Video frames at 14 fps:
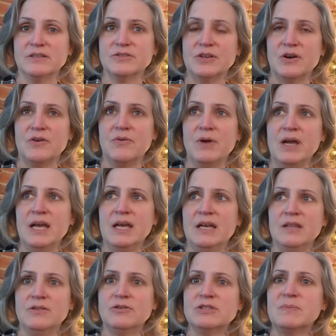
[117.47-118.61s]
So
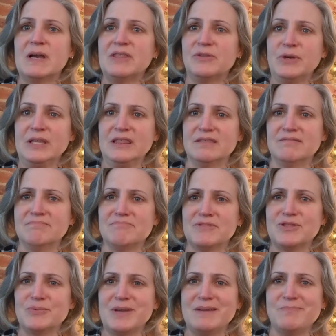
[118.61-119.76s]
those are my
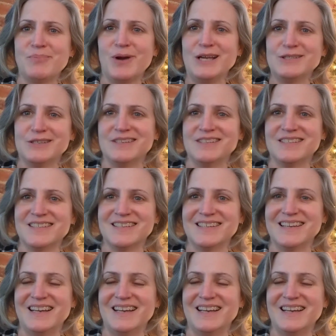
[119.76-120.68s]
three present